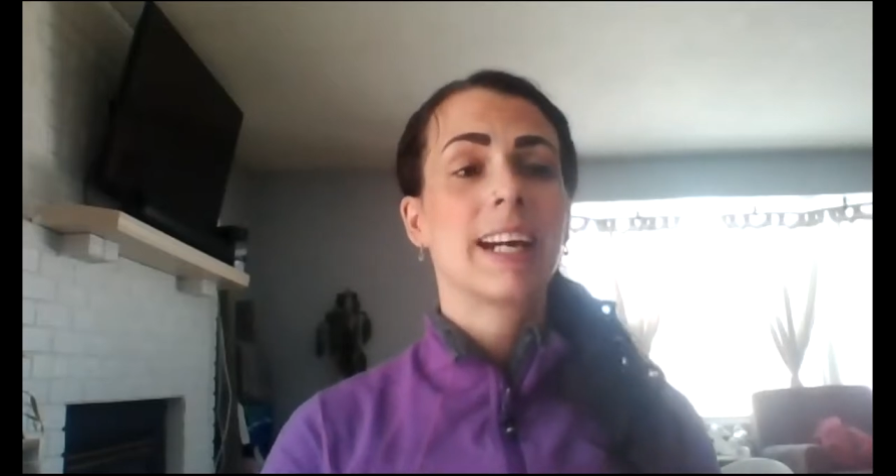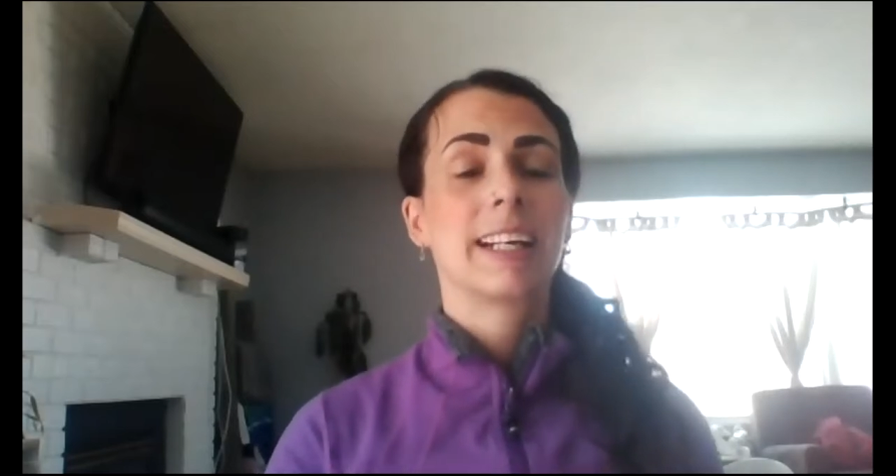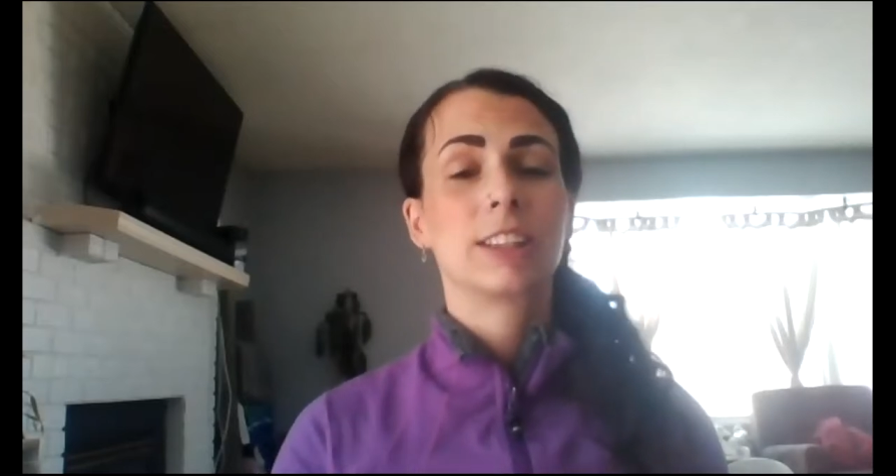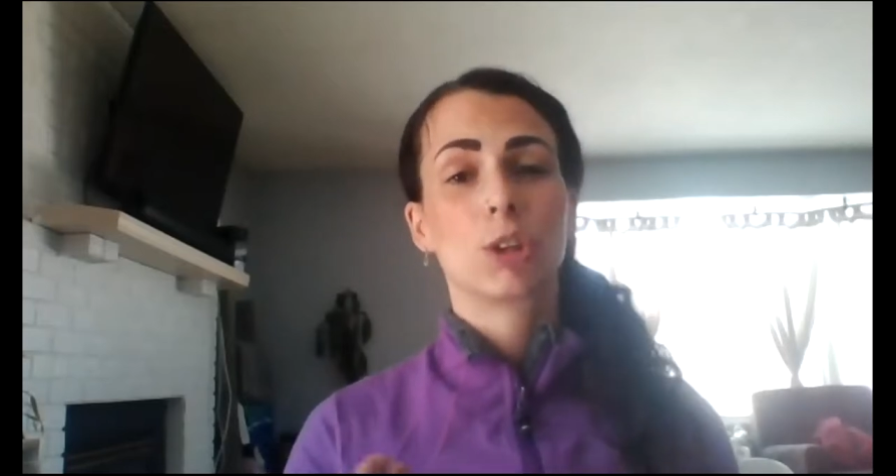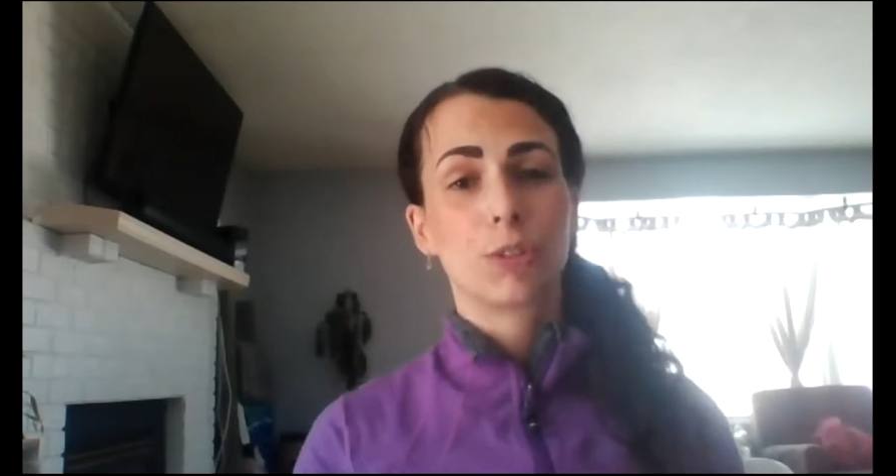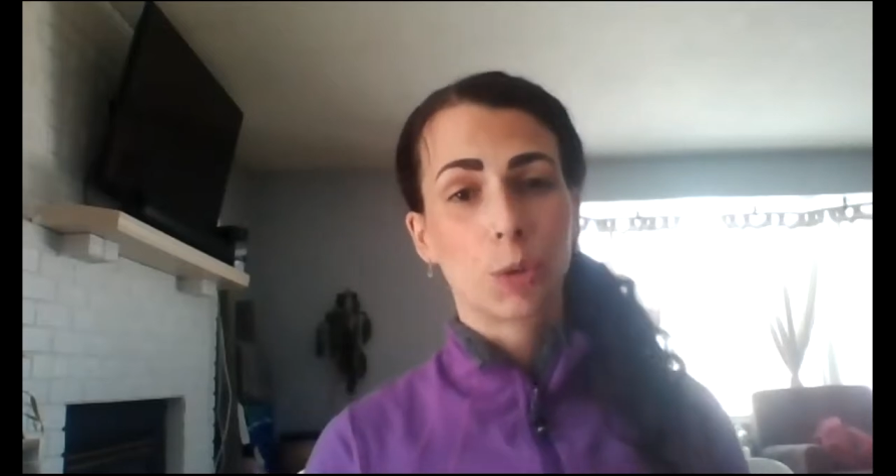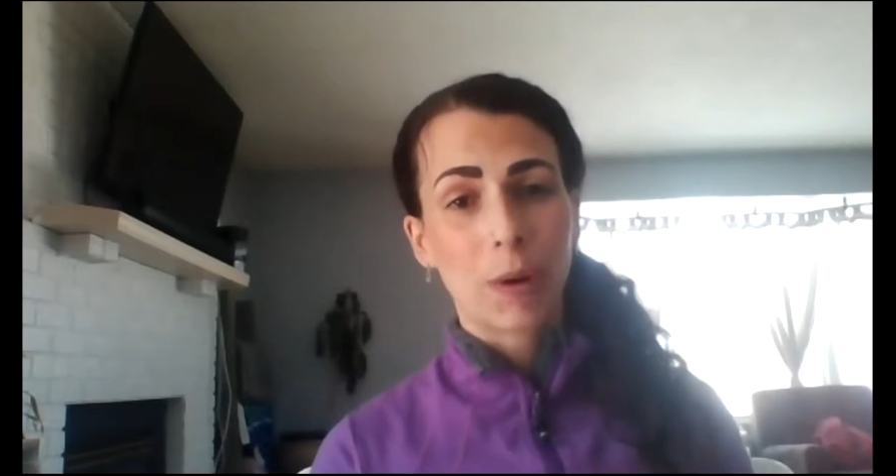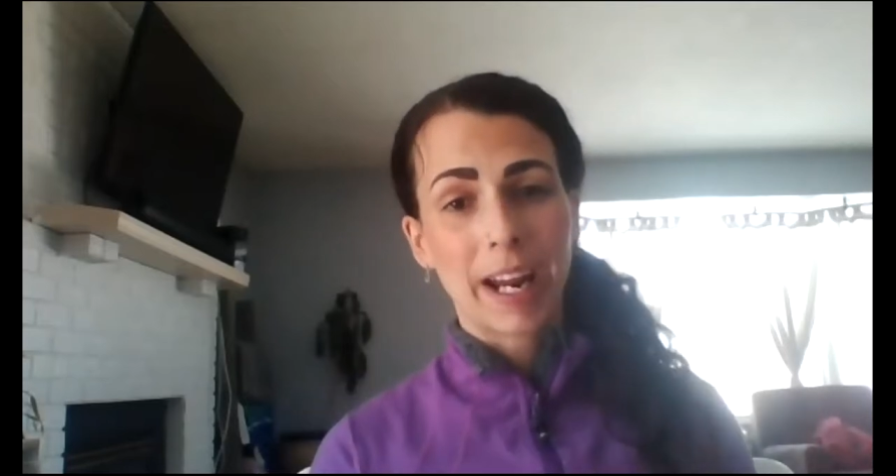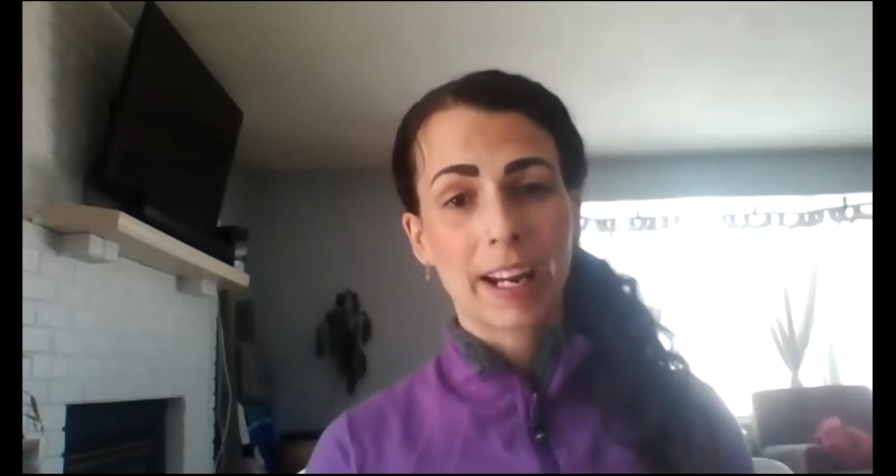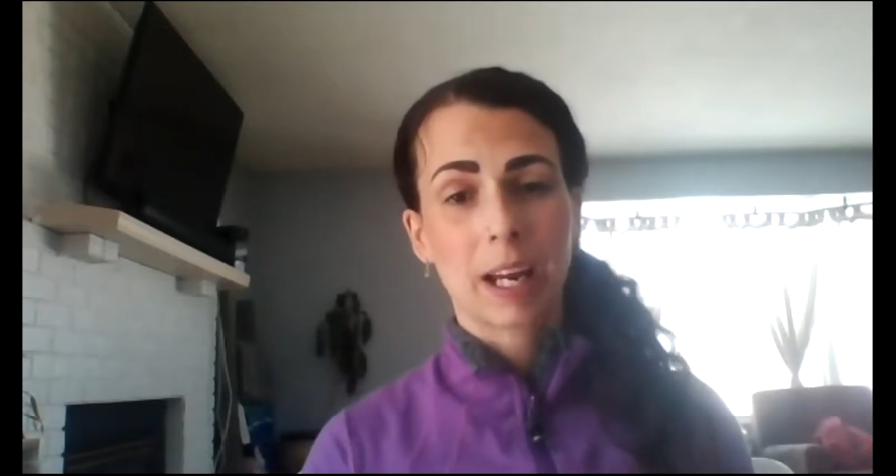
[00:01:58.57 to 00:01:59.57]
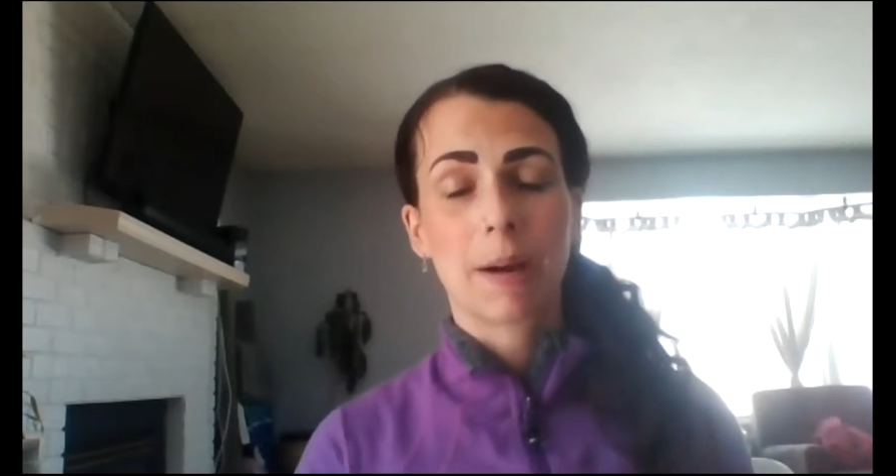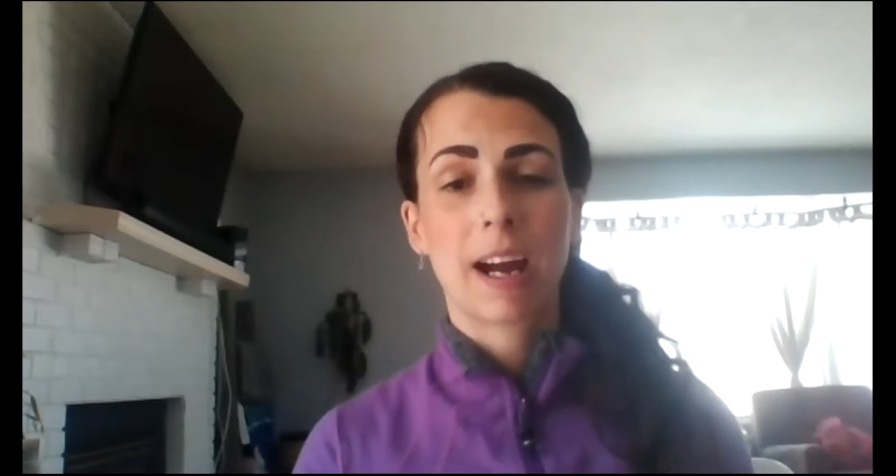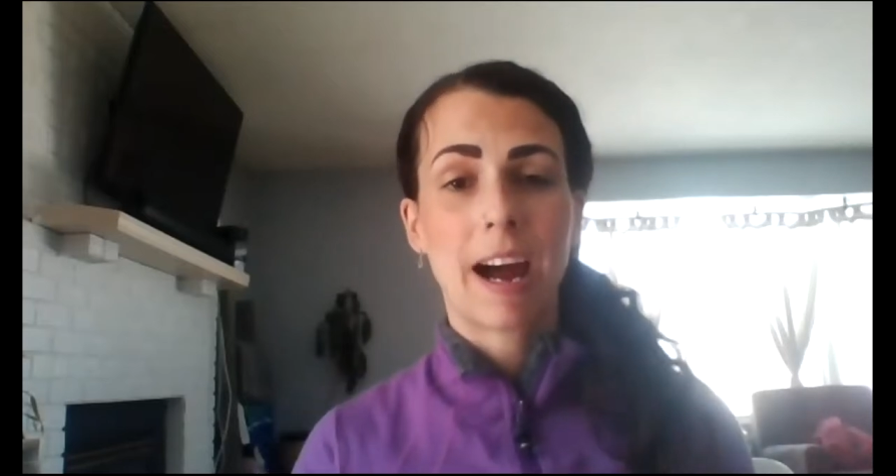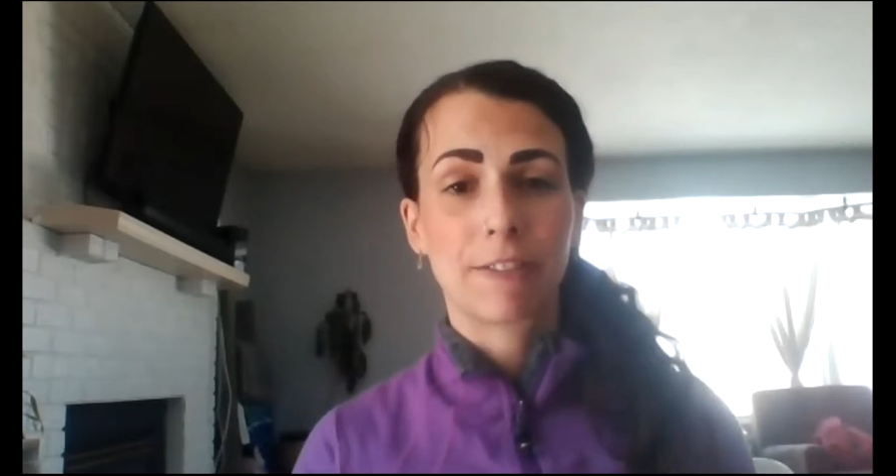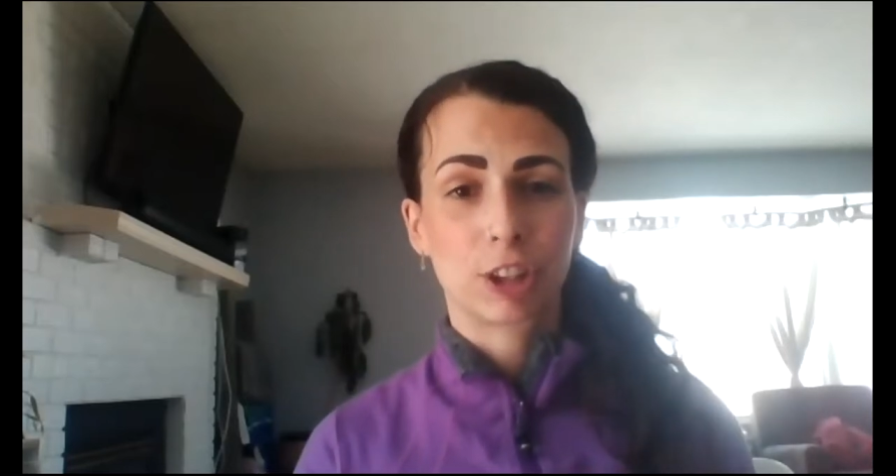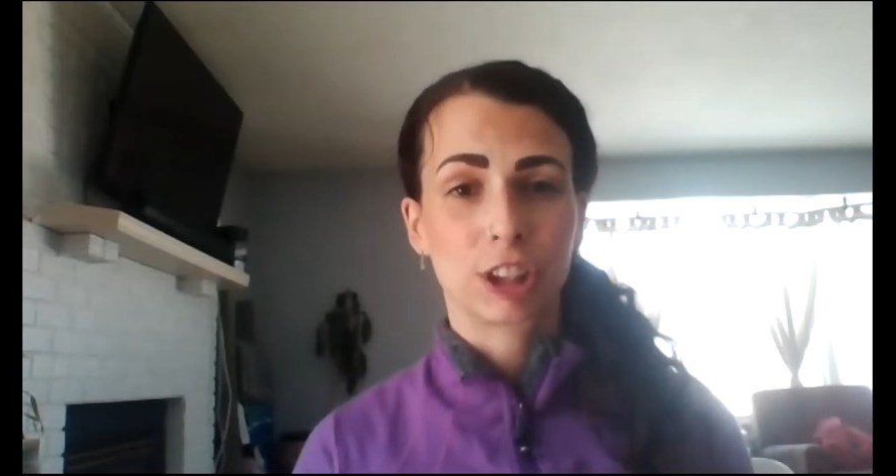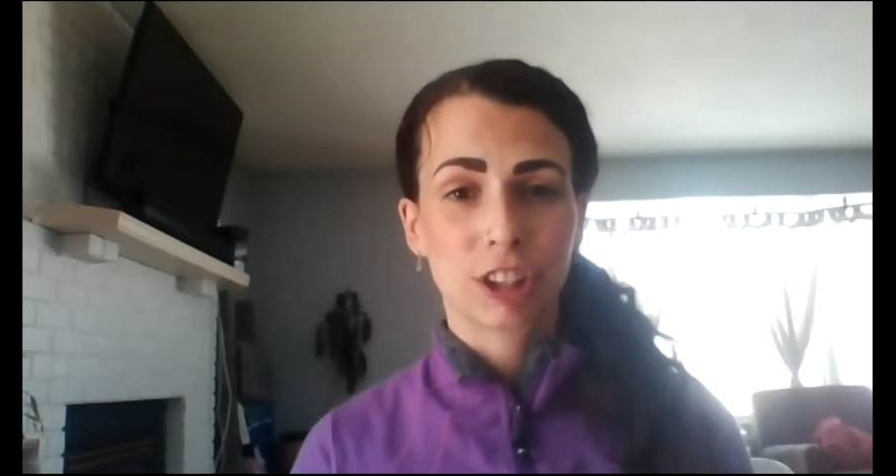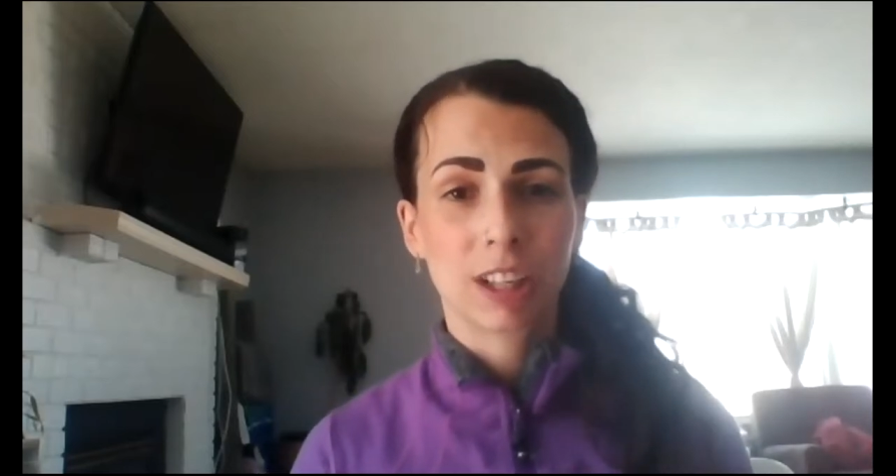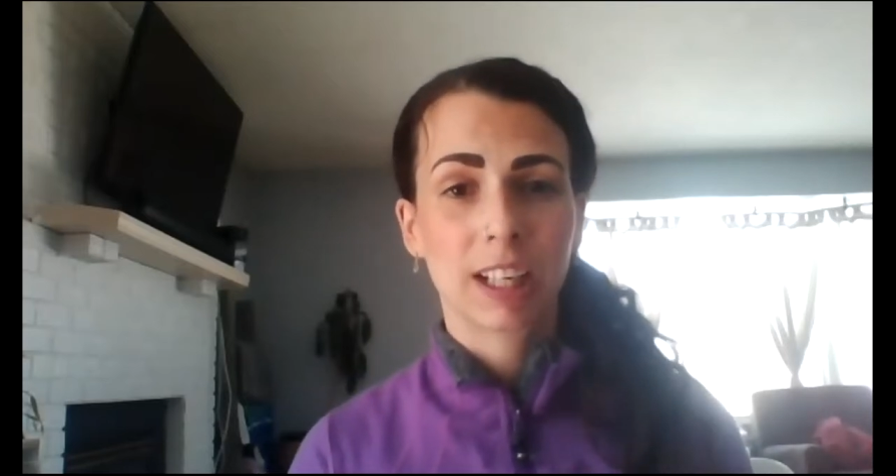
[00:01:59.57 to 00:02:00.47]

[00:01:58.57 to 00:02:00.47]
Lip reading: And so, if you're weighing it after it's